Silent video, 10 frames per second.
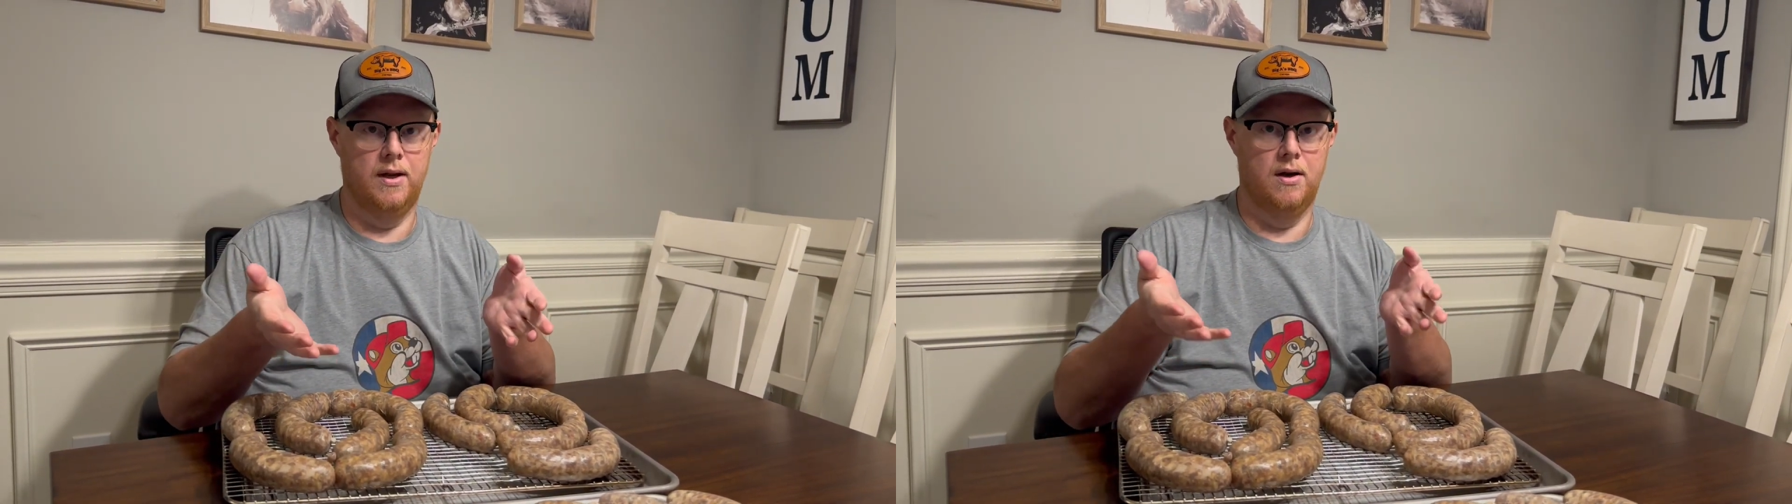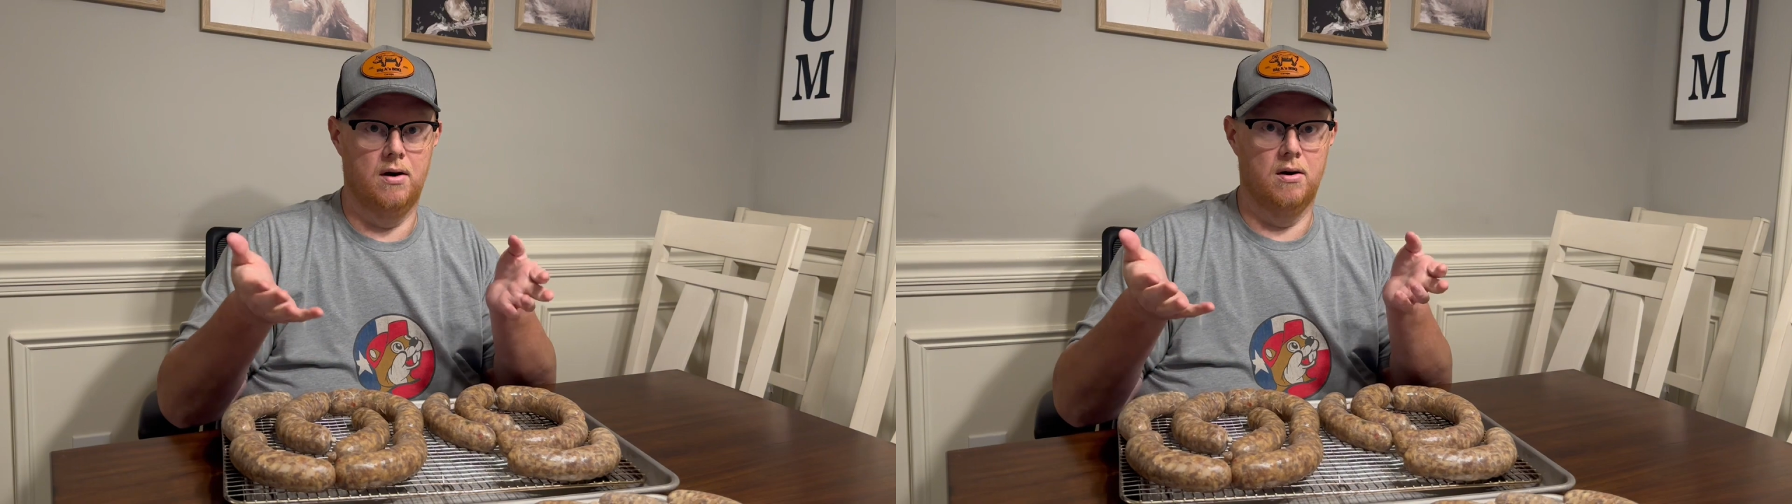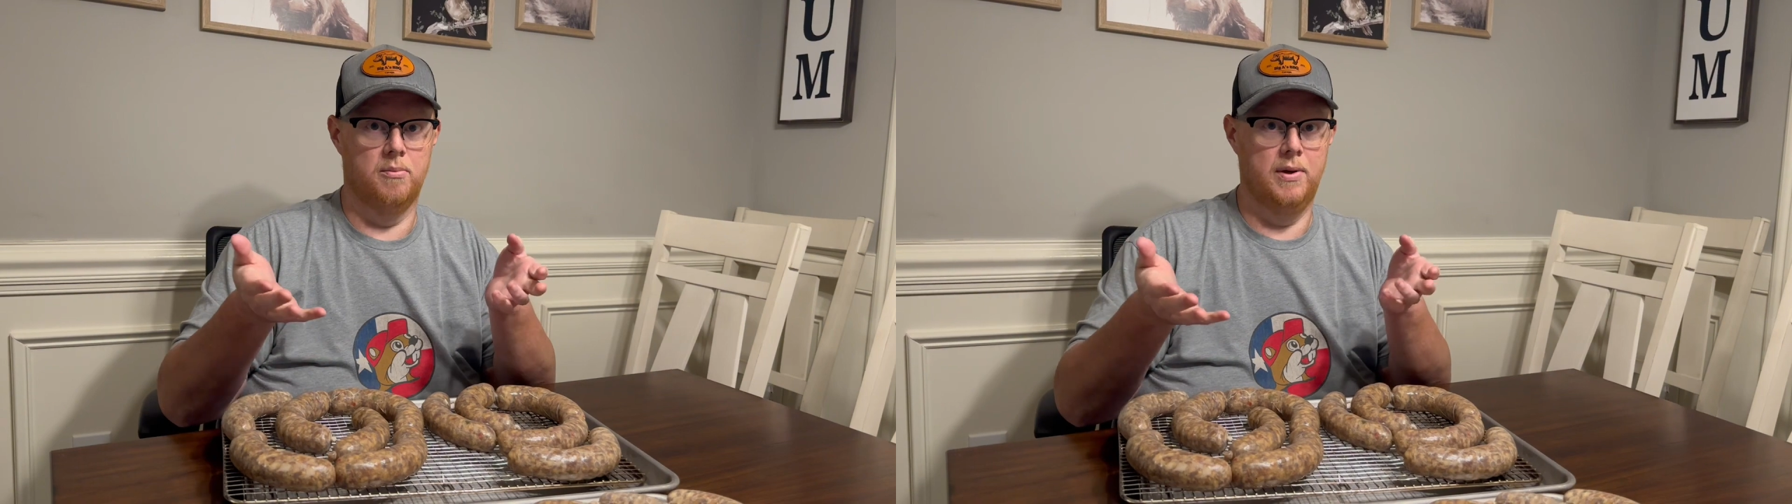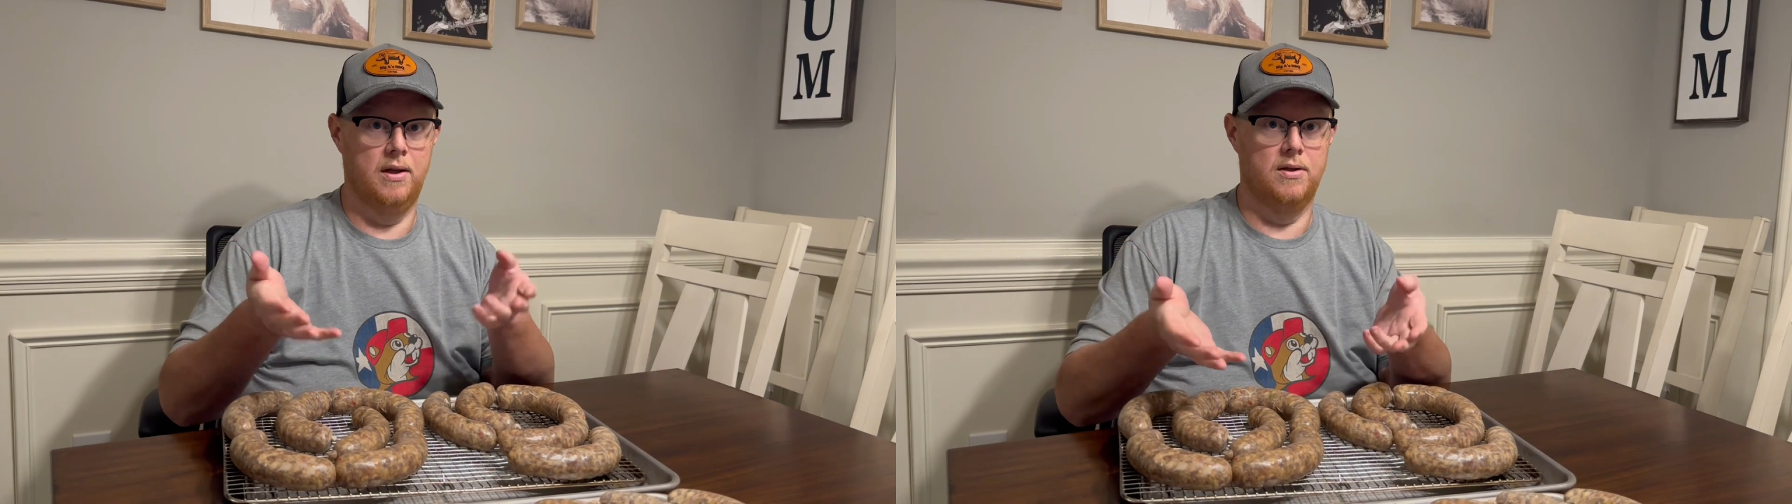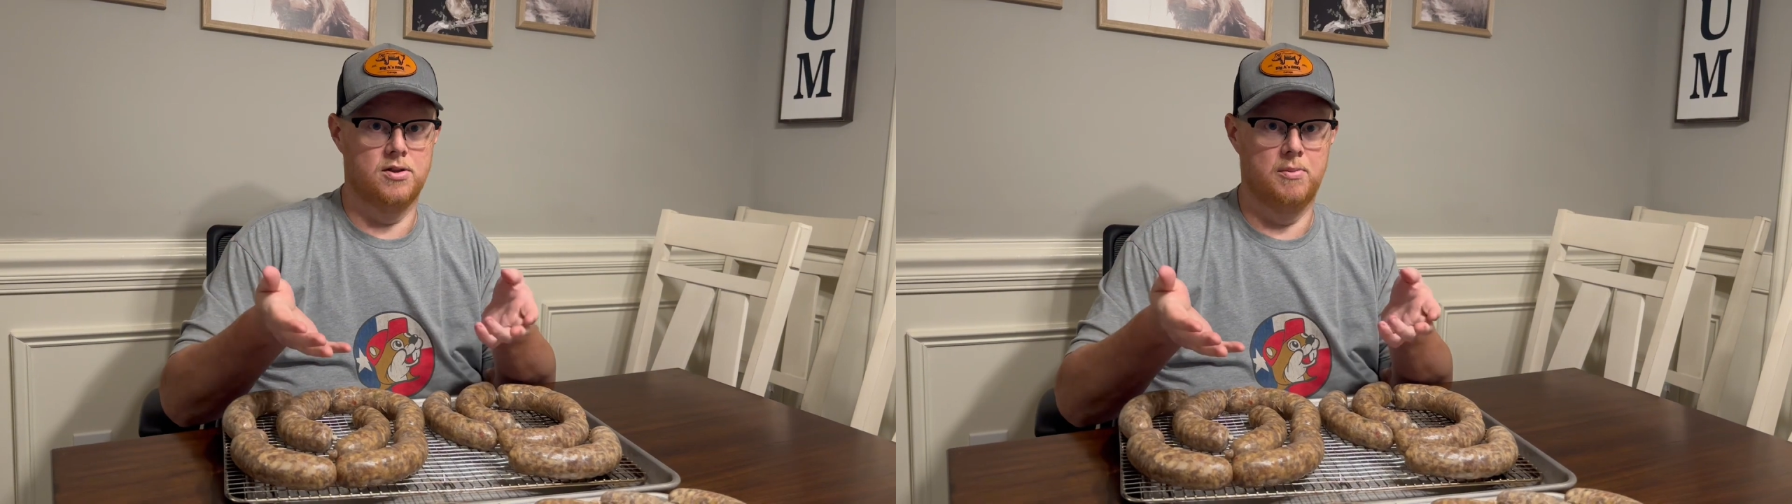in our
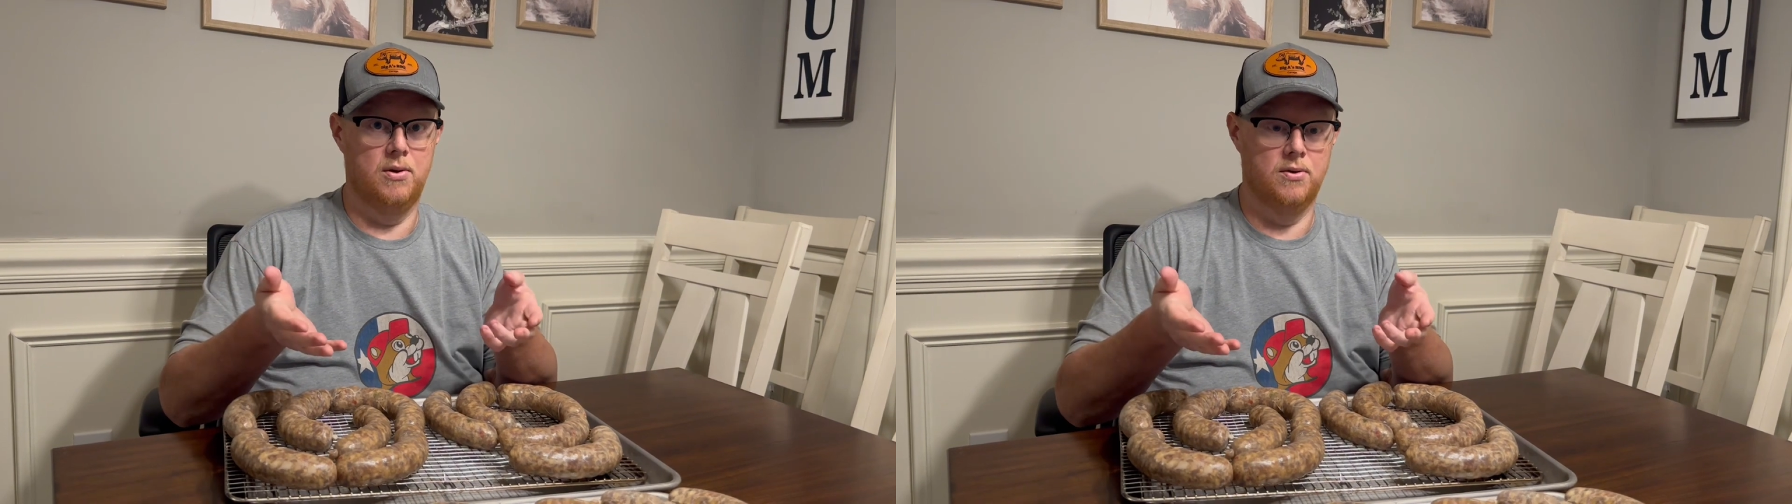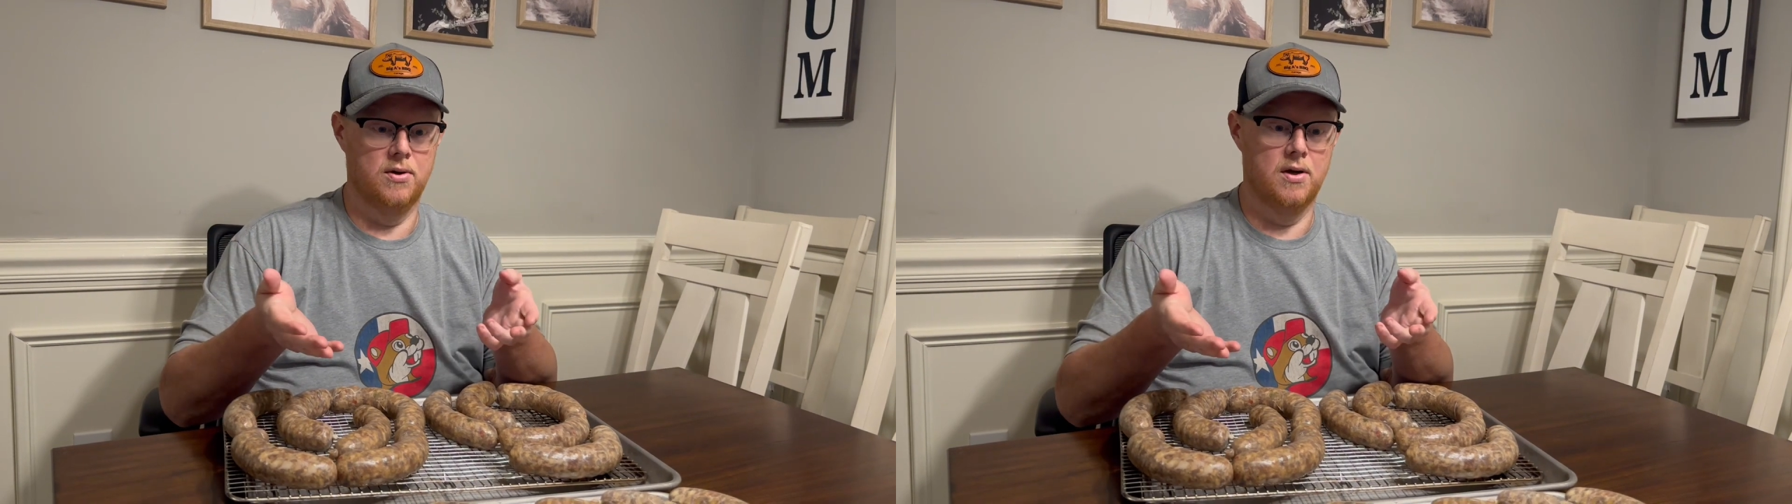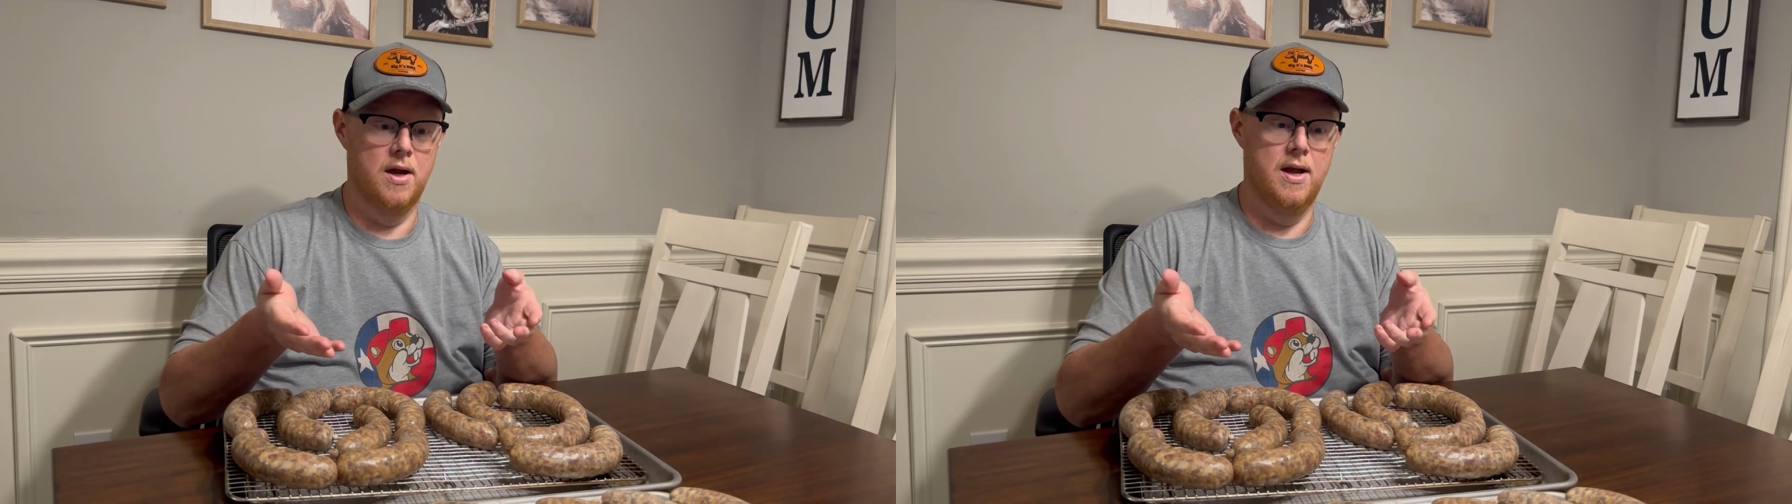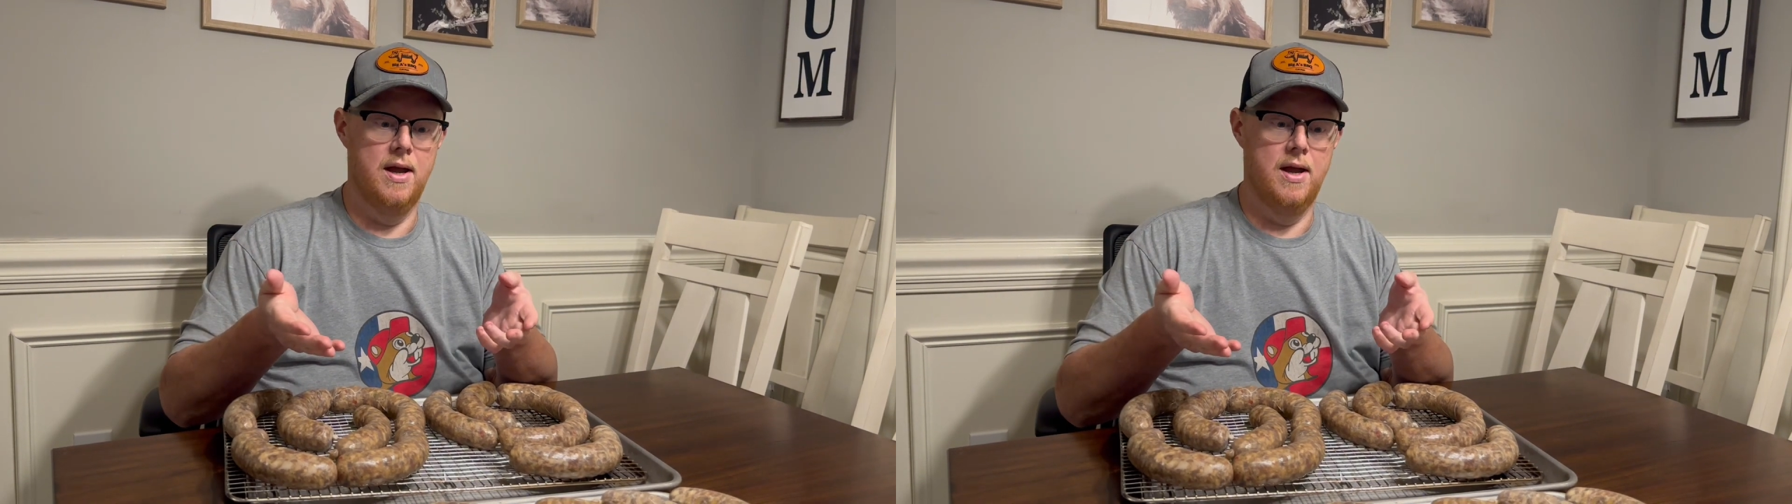pellet smoker,